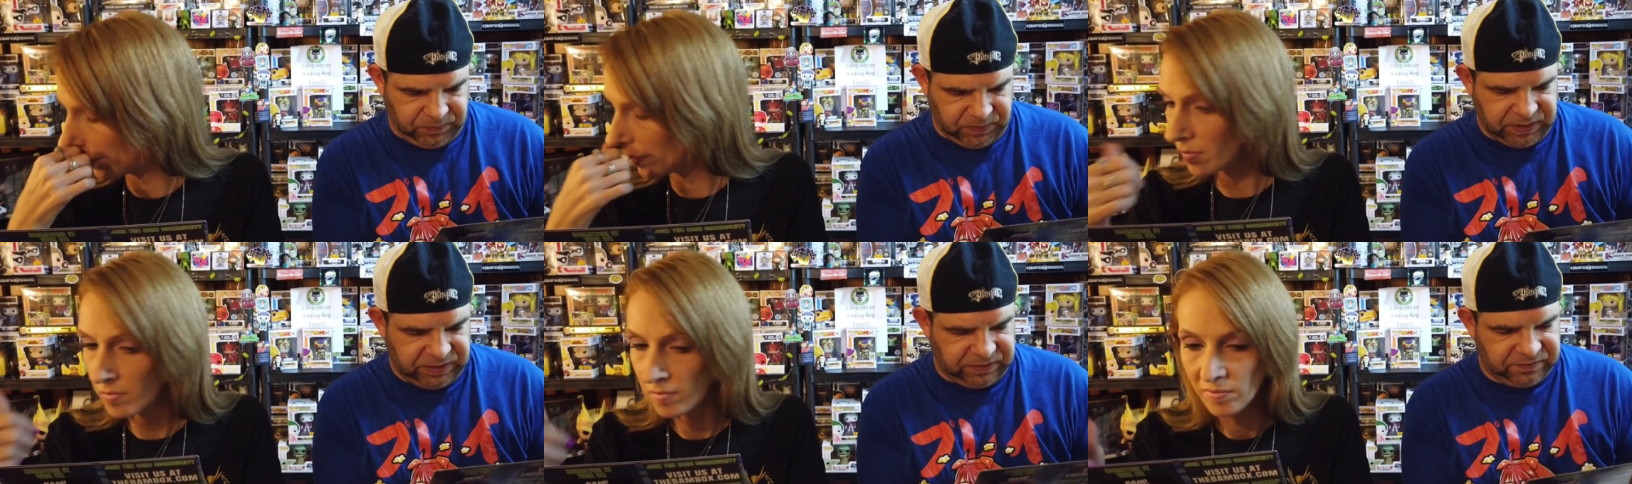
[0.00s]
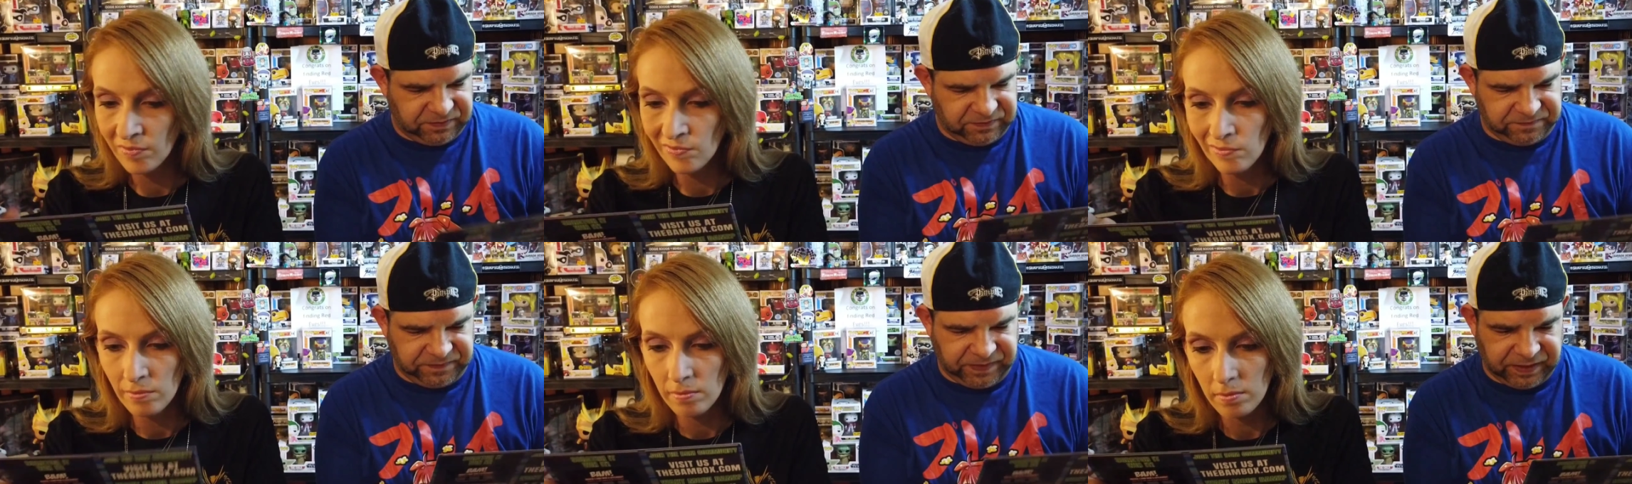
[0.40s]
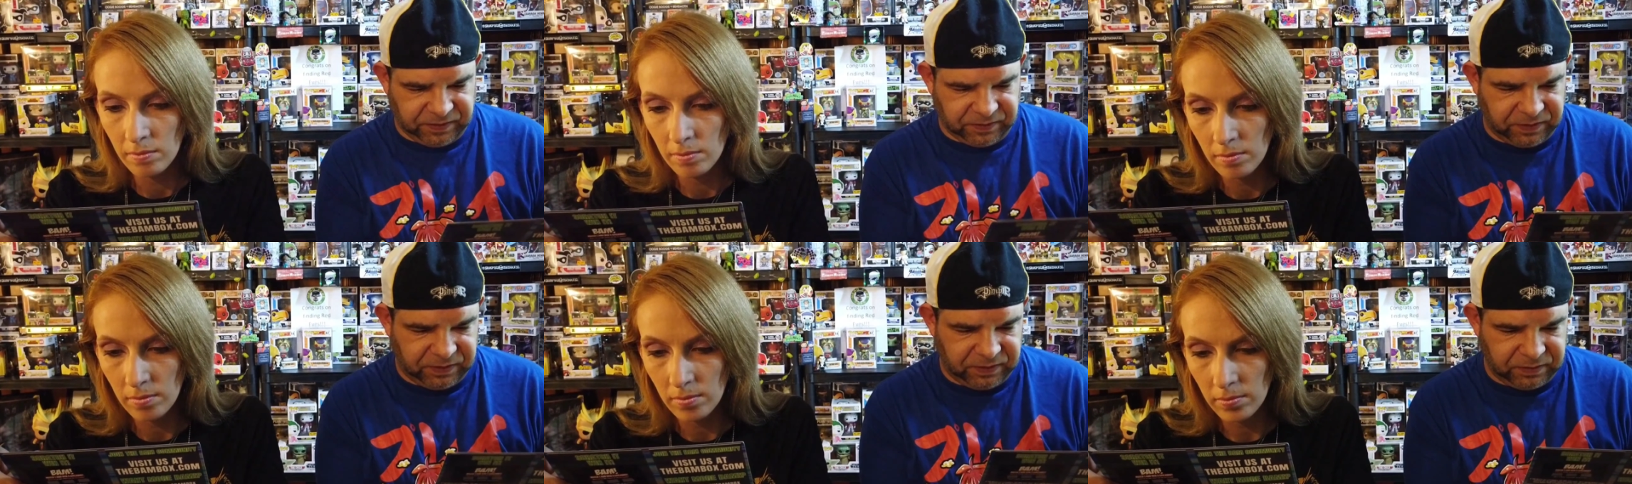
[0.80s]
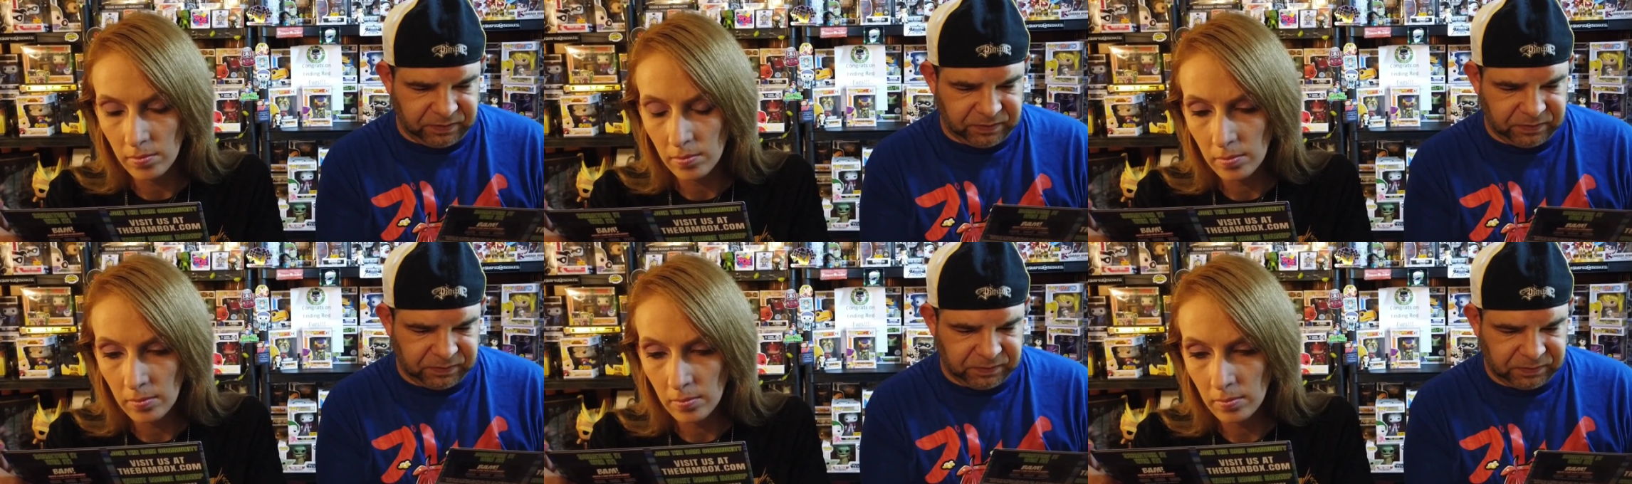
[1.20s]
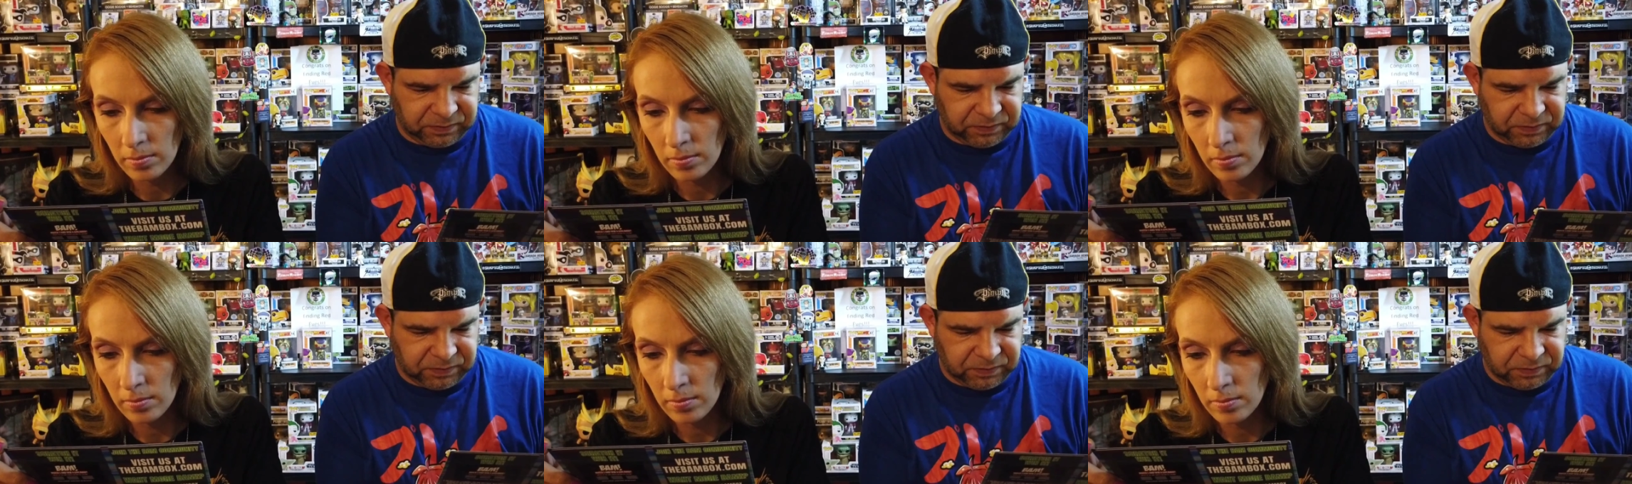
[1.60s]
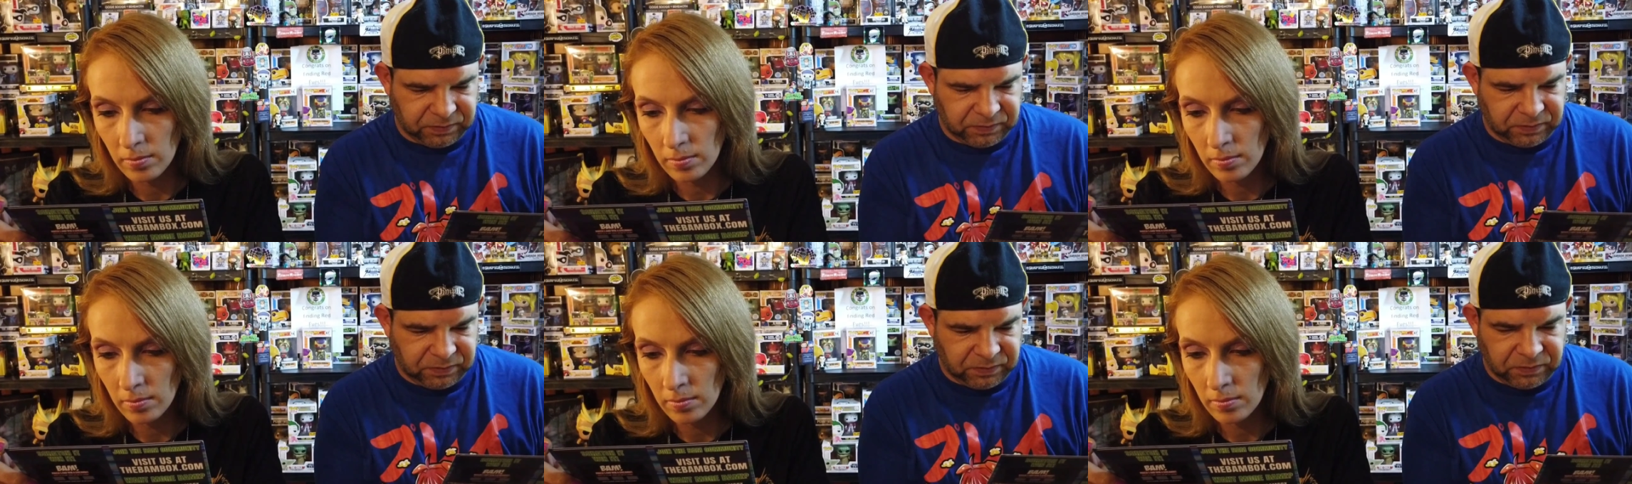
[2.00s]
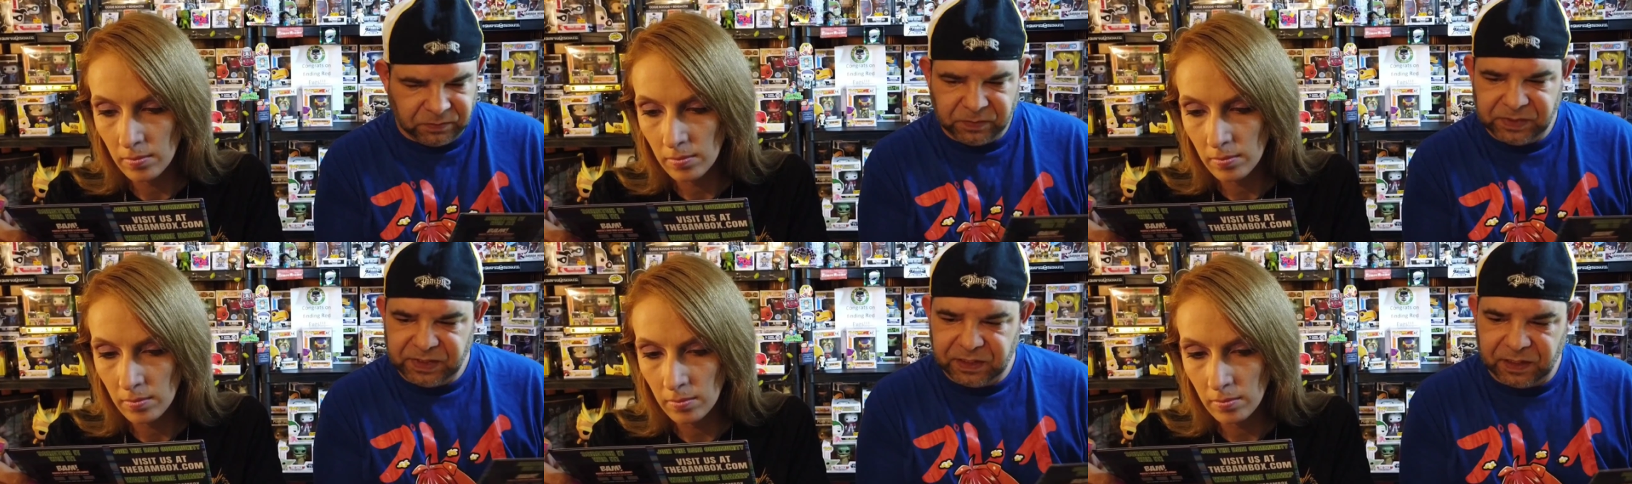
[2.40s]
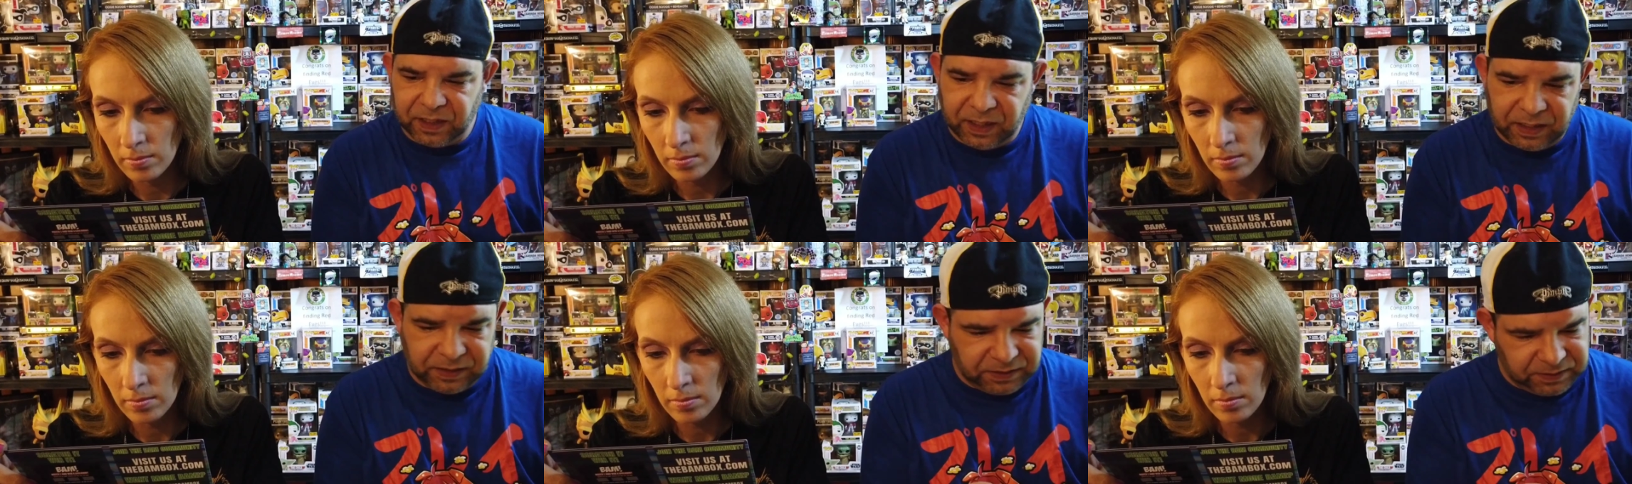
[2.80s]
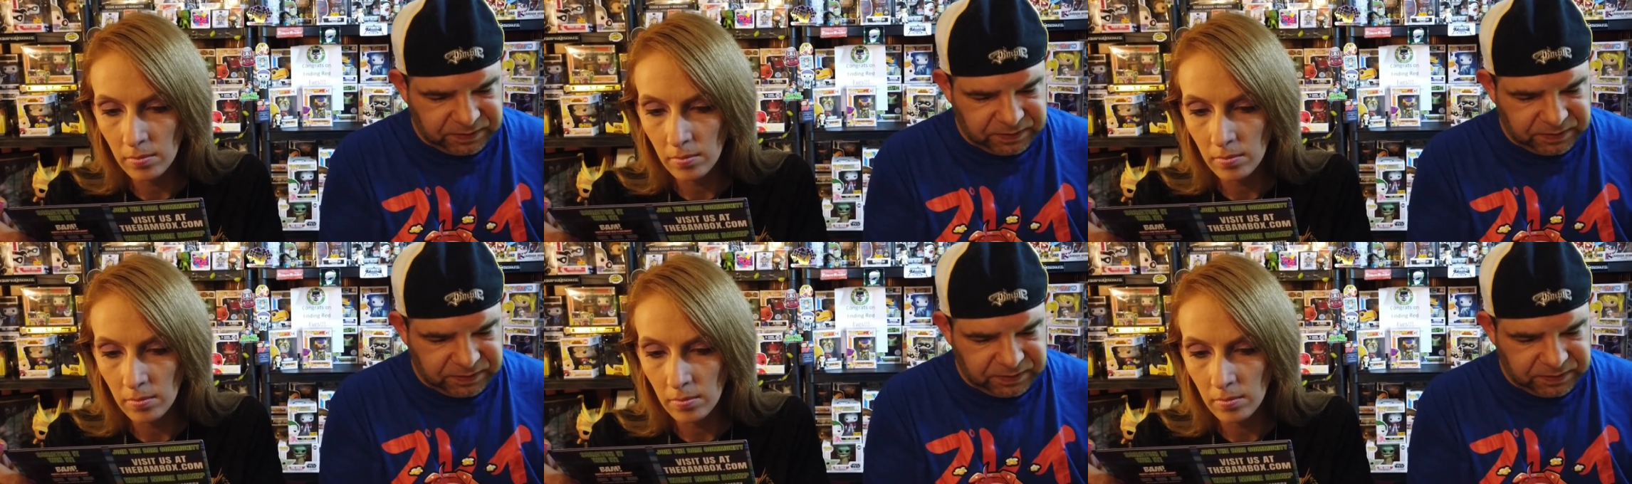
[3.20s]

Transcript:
Speaker 1: Here's the fan art. We got...